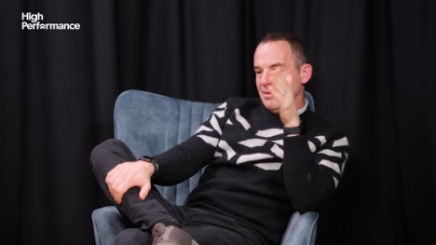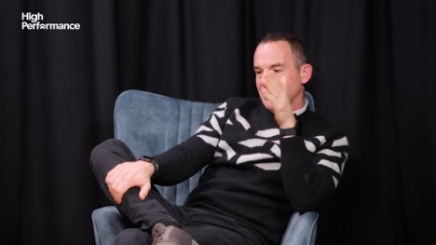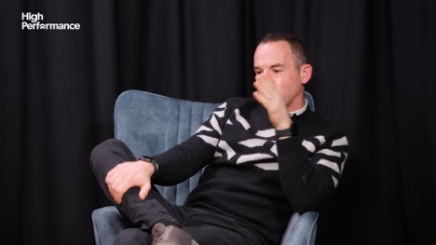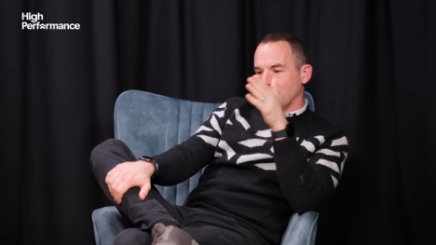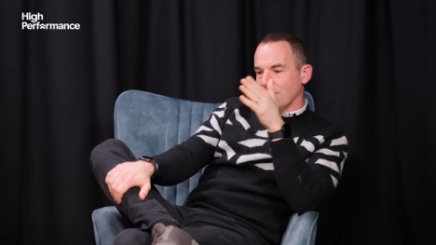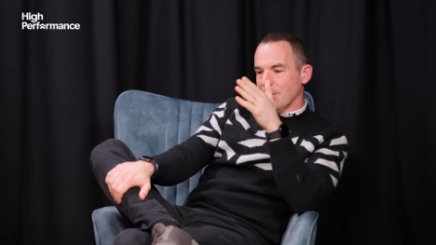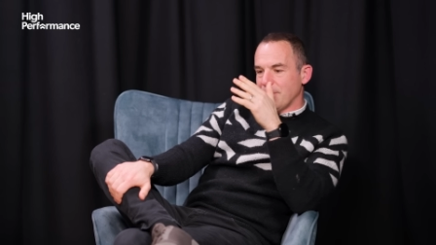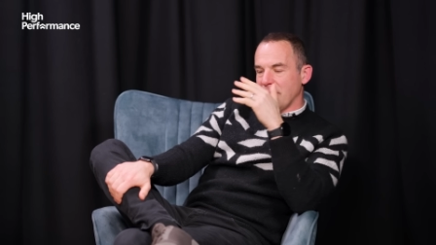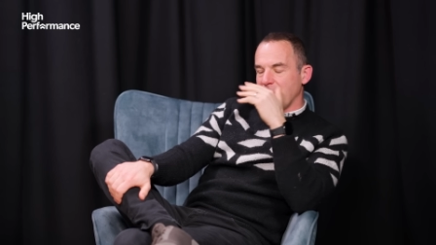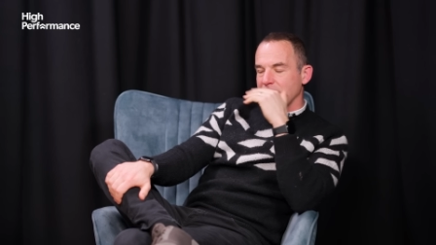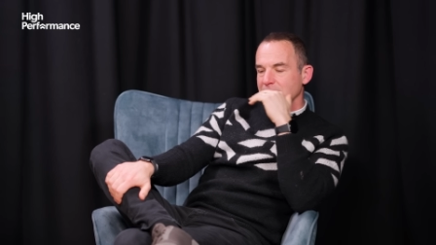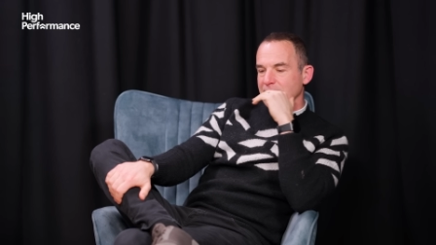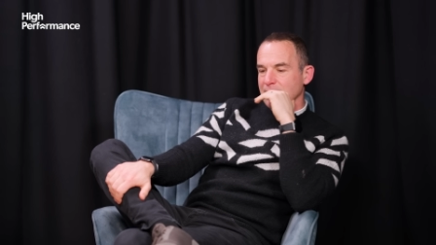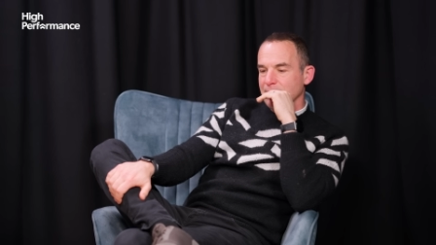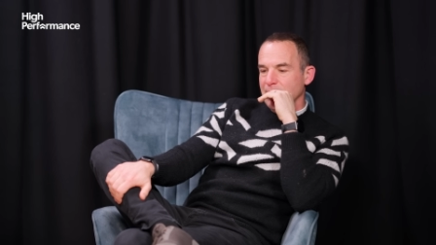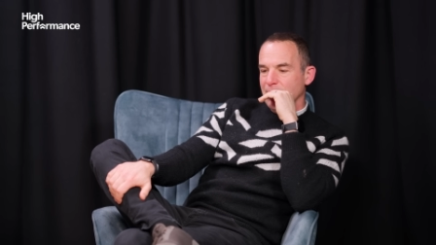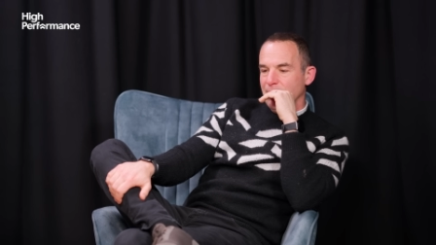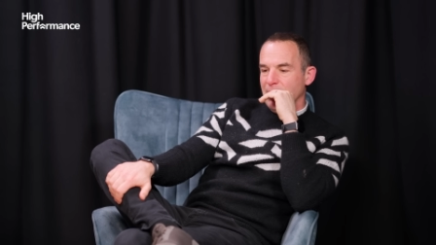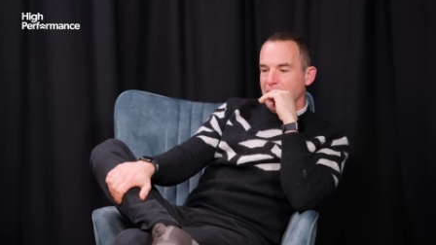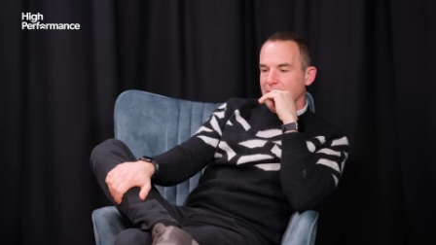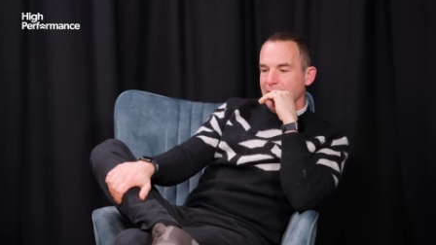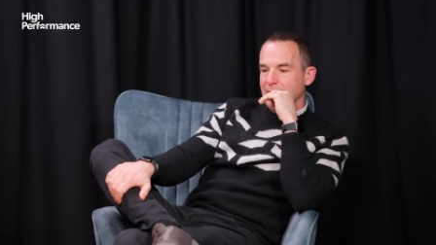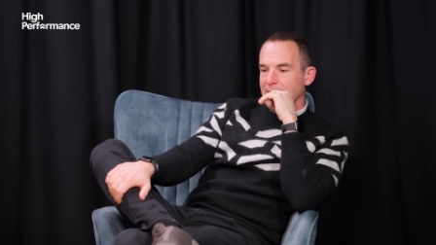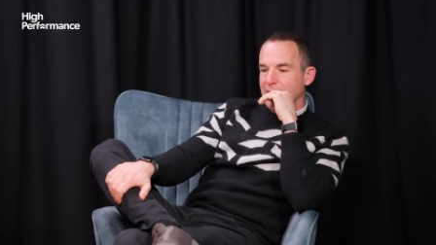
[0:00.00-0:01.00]
we packed him
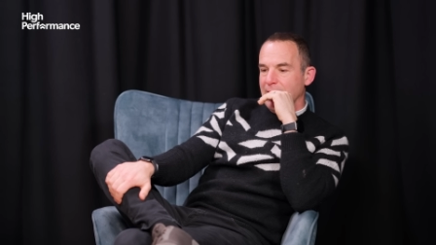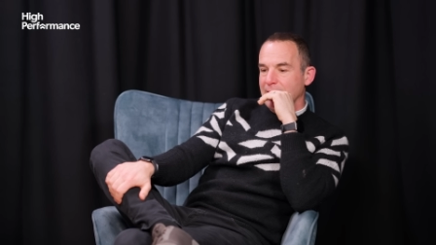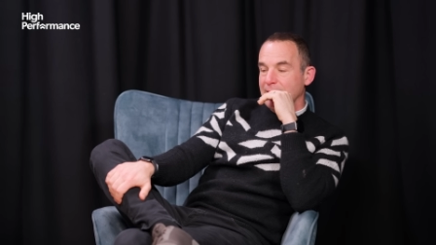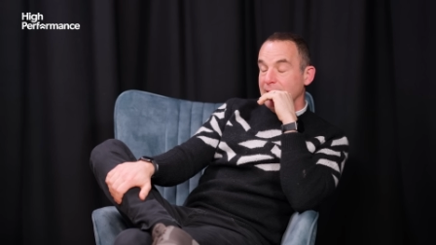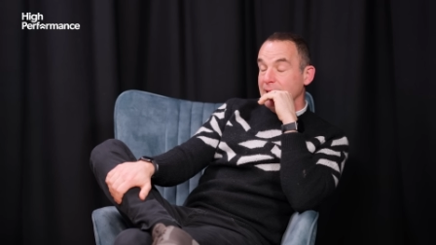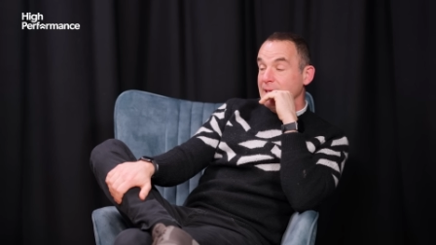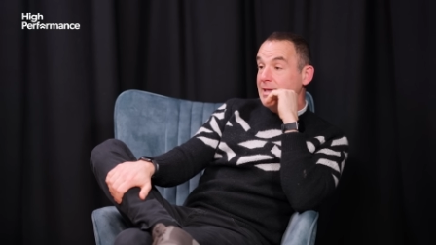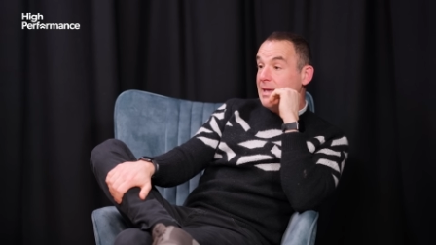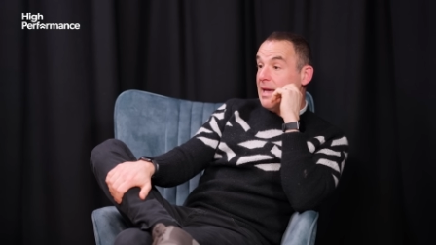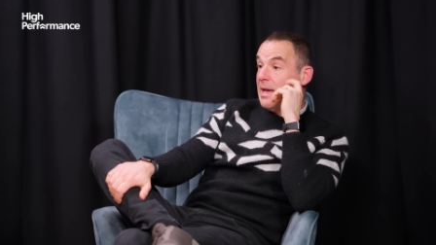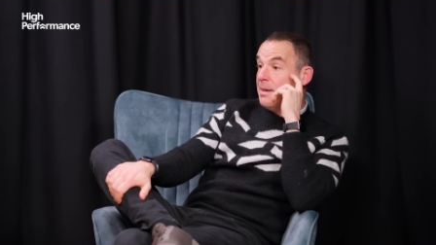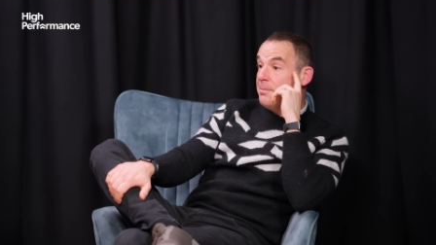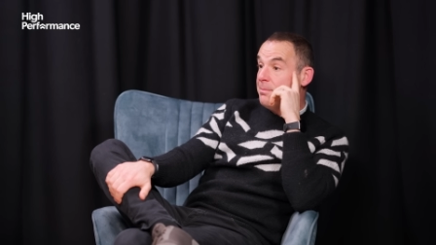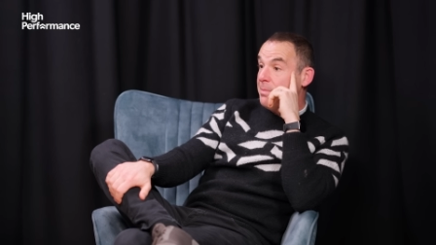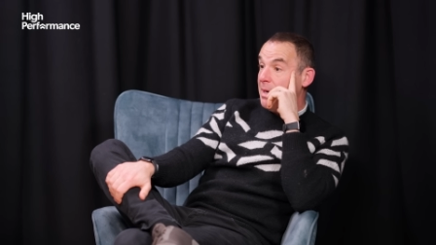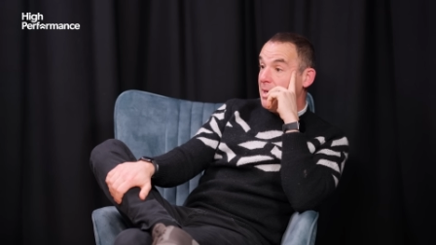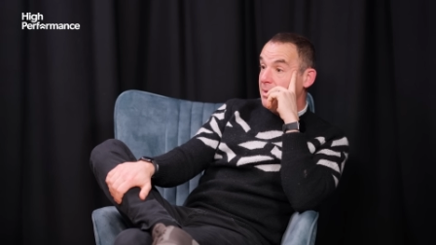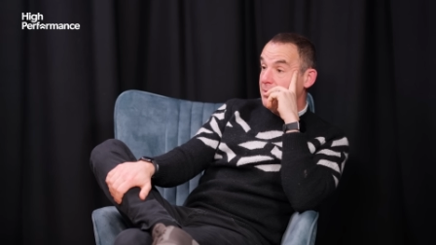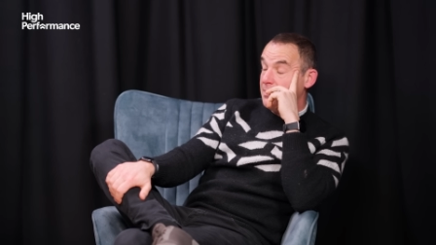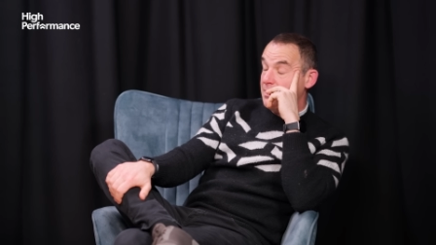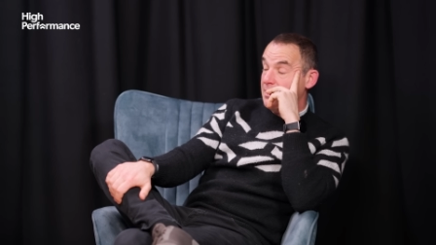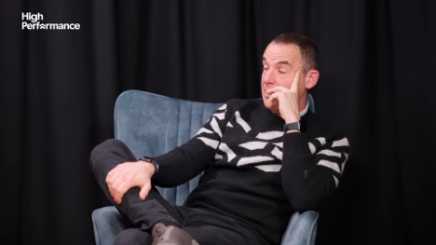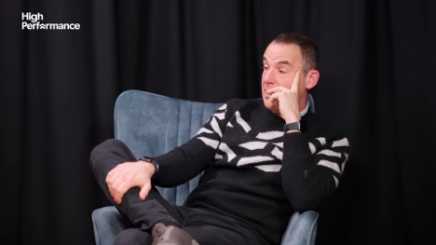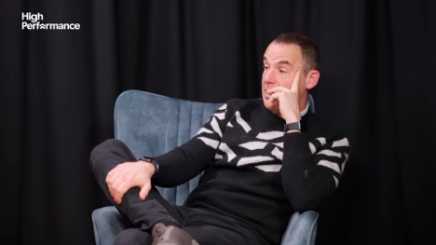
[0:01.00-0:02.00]
away, and then he came
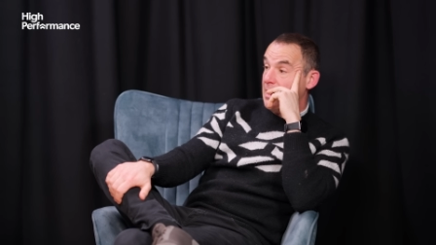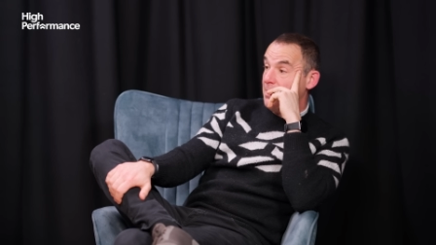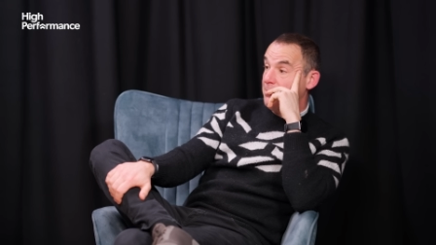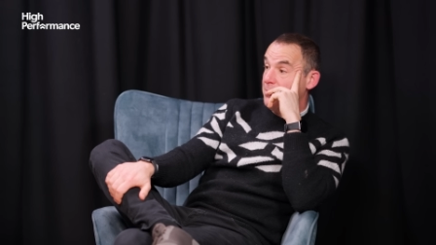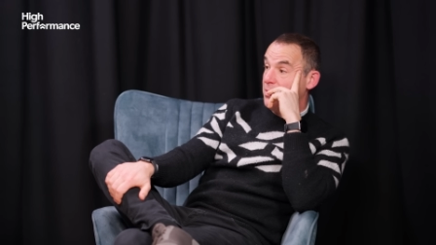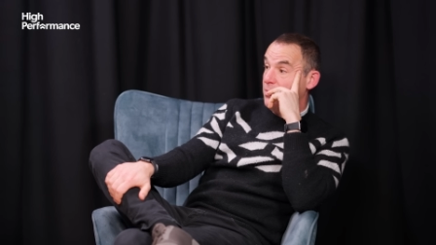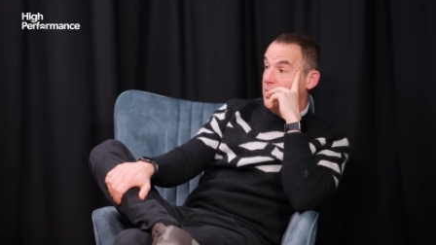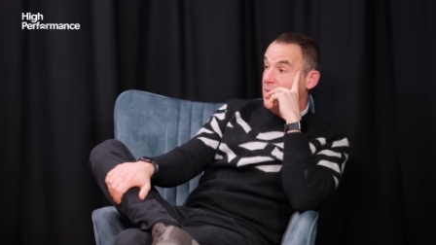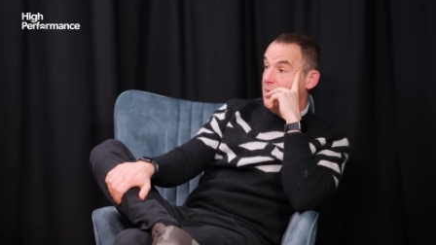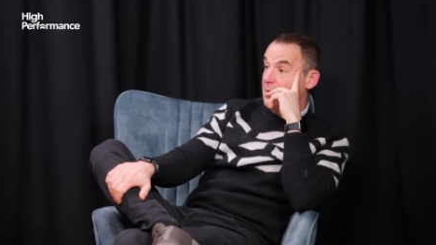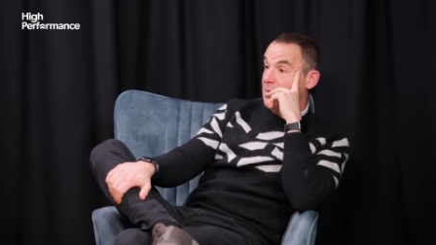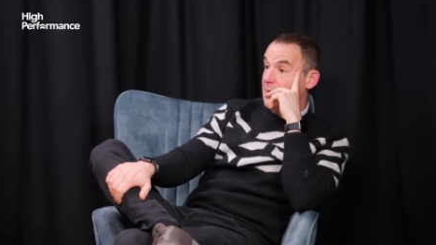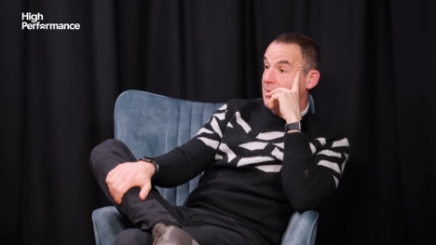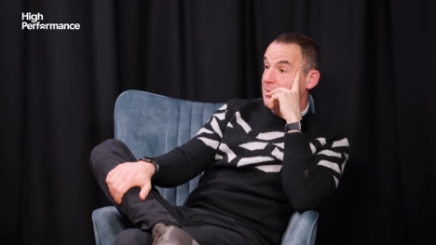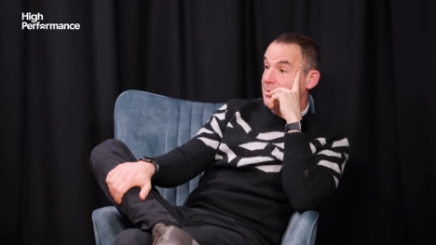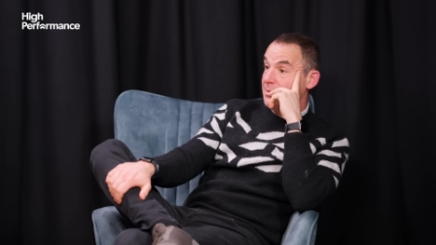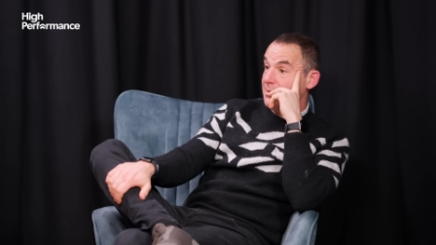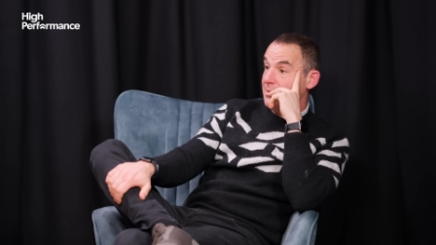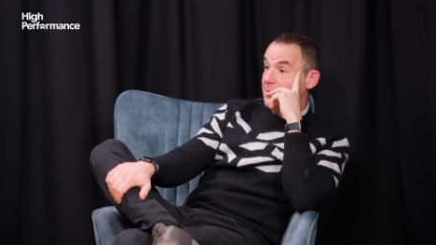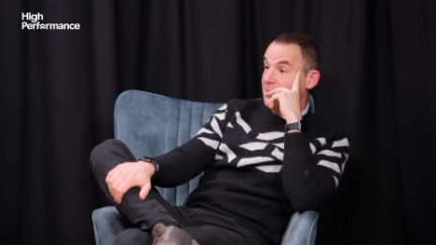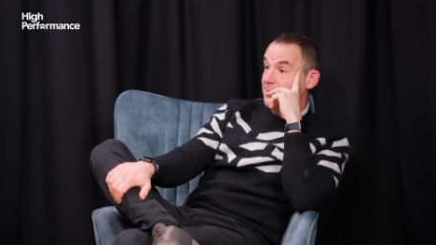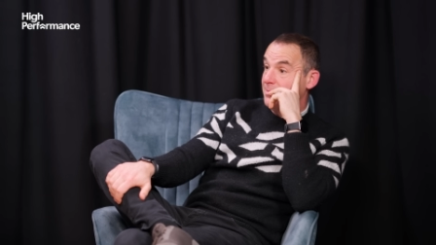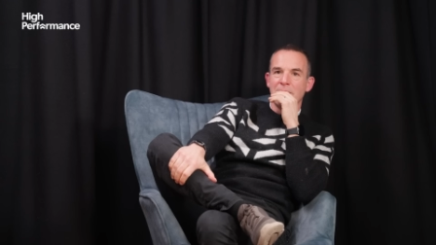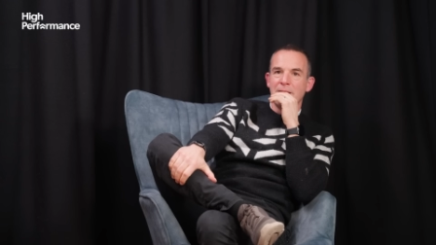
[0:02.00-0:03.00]
back to the camp a week
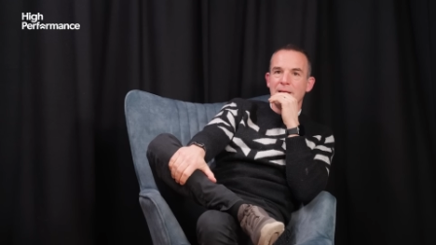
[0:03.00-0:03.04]
later.